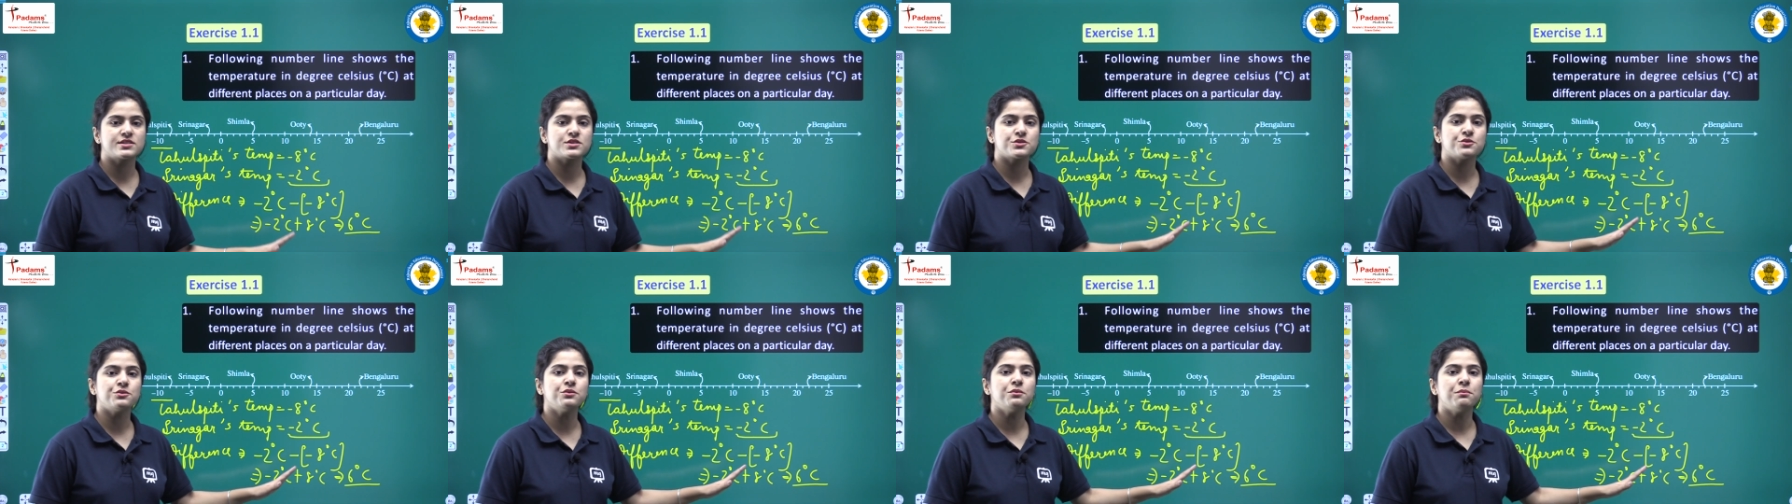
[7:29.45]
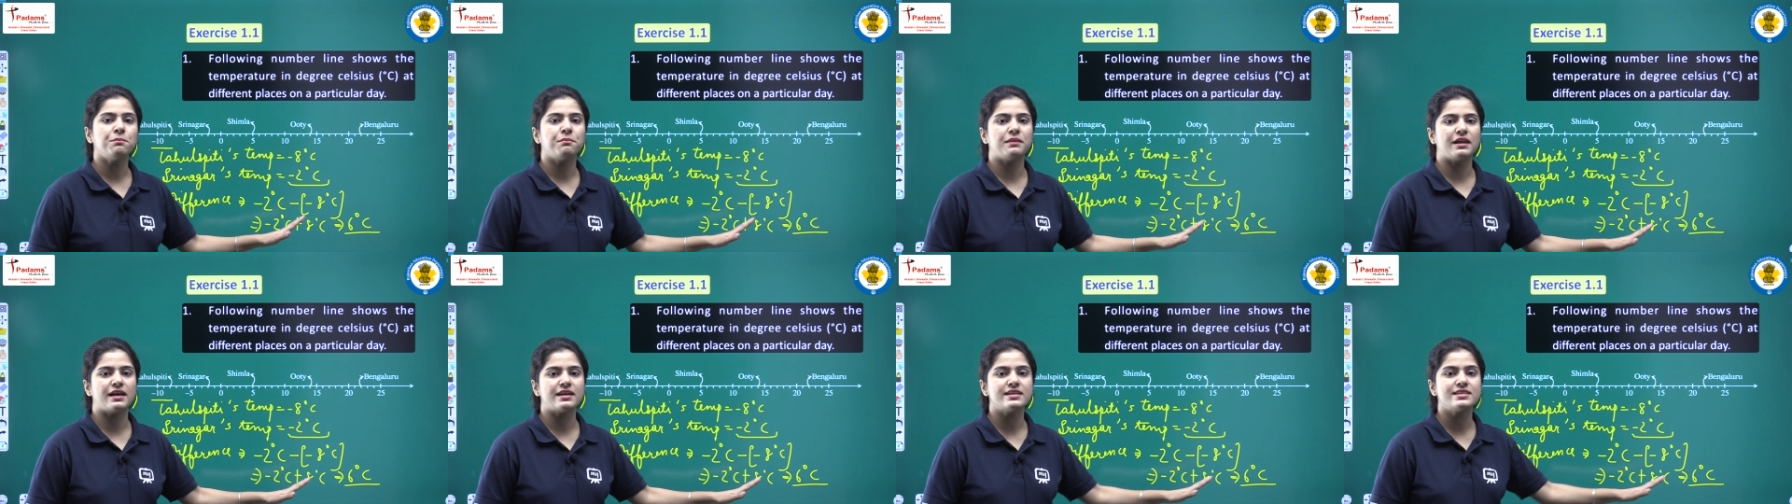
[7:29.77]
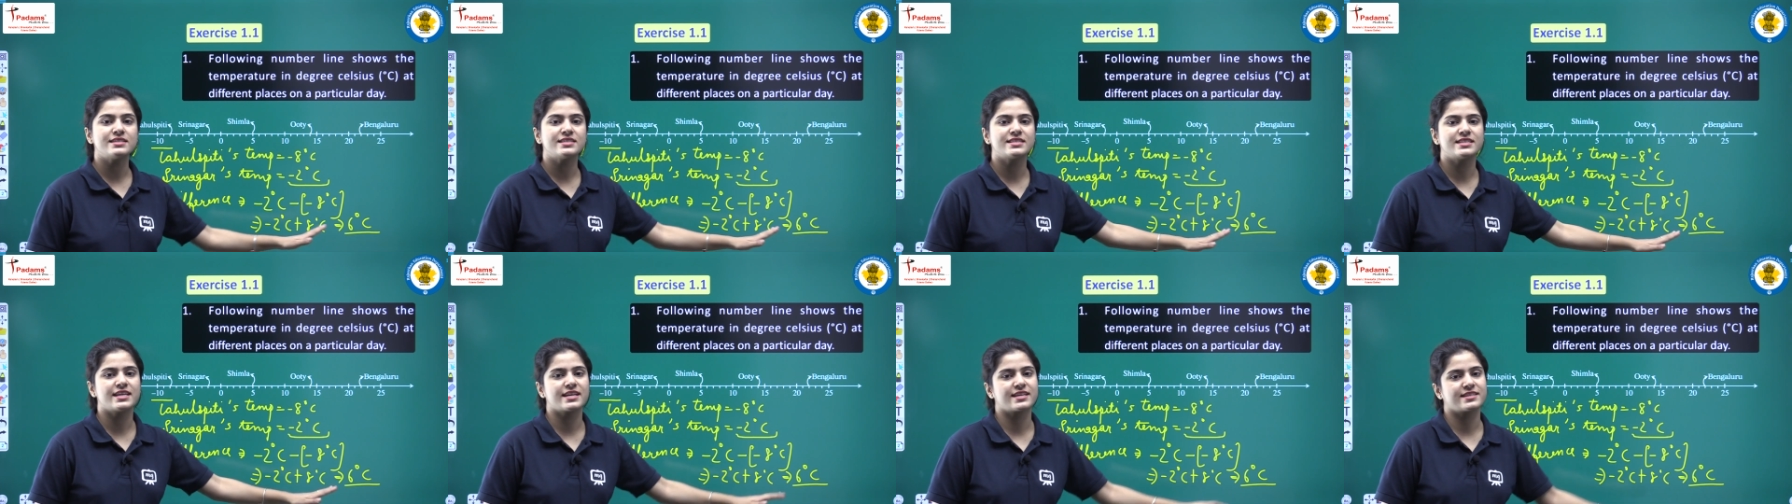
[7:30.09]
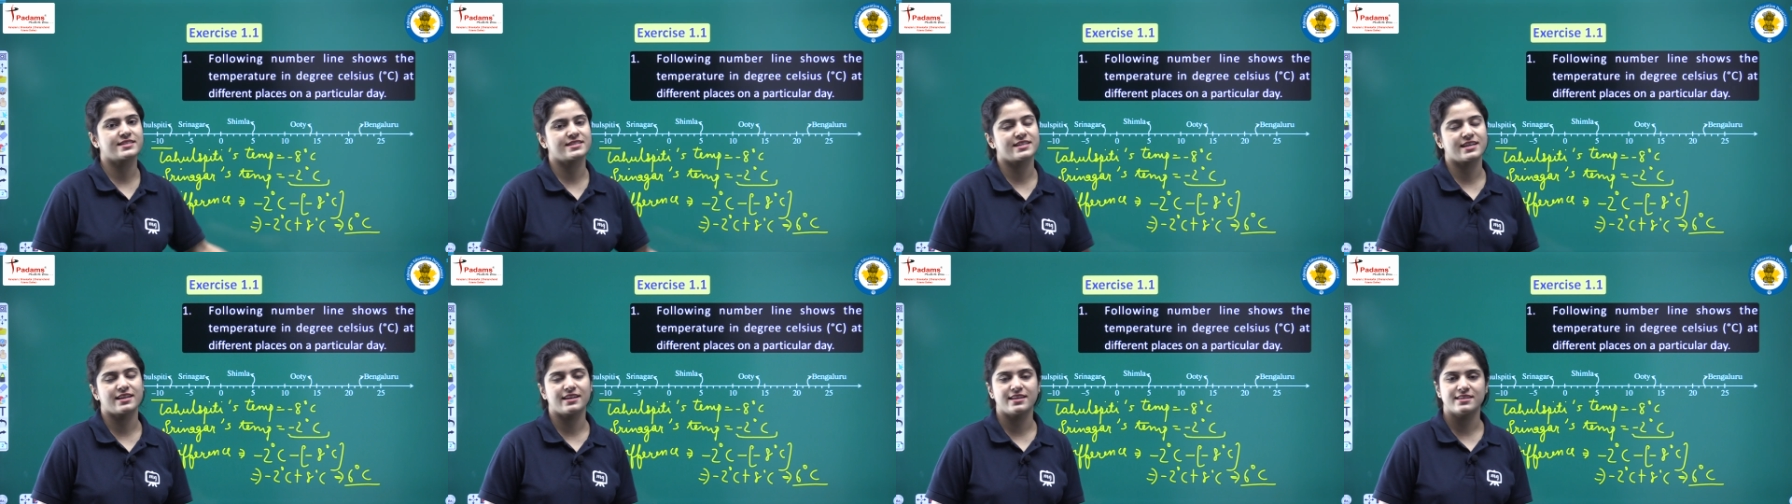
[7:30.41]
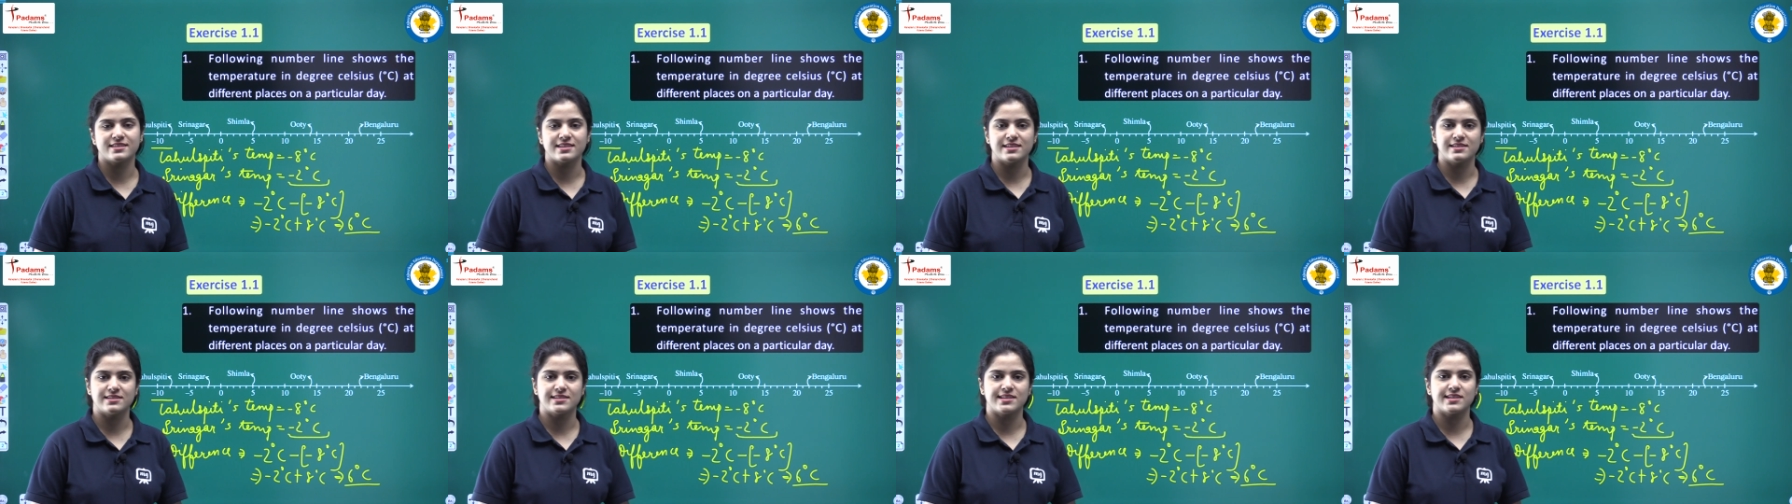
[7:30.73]
to plus 6 degree
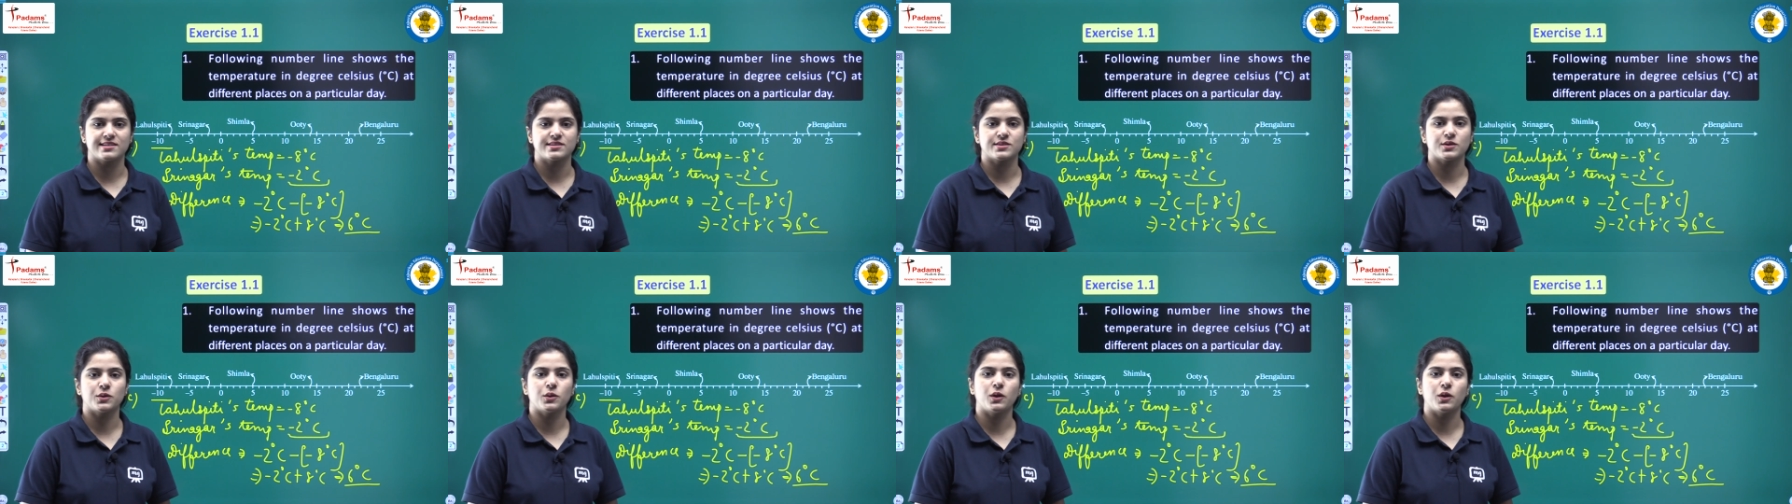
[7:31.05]
Celsius.